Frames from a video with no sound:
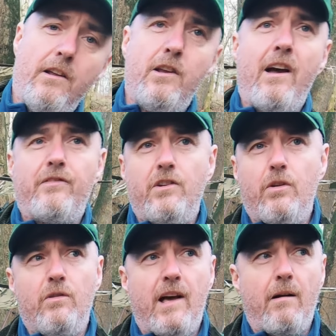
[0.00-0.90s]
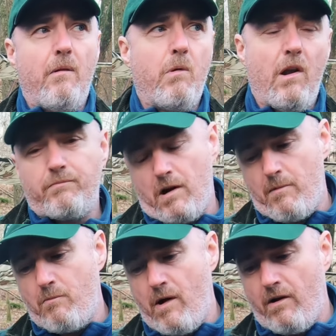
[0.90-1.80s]
And you have to do that. Well, I
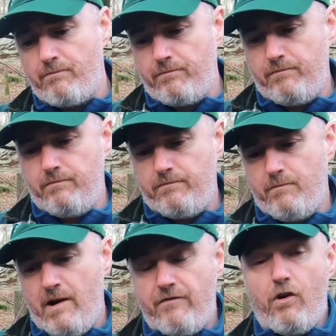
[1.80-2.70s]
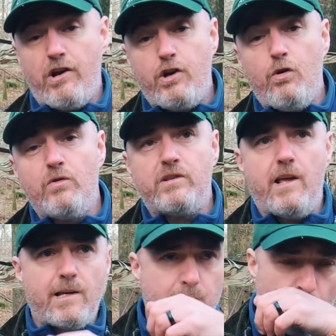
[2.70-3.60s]
mean, whenever I use
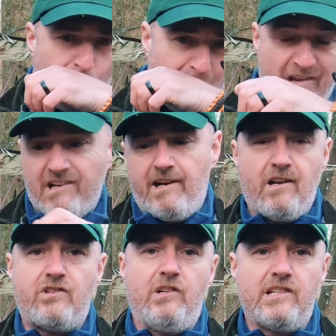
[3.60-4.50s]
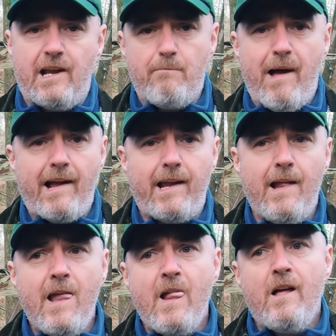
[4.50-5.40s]
this, I clean it as soon as I get back,
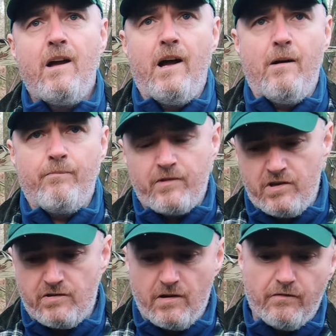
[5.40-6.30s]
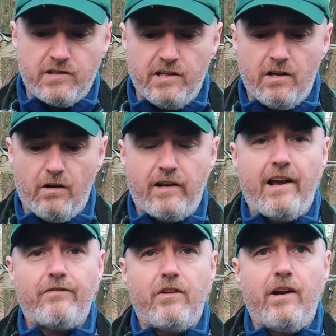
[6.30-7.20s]
because obviously you've got to look
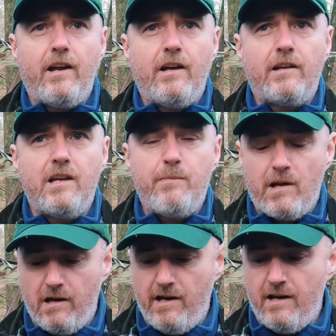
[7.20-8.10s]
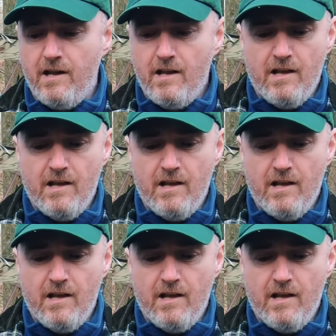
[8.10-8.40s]
after it and keep it clean.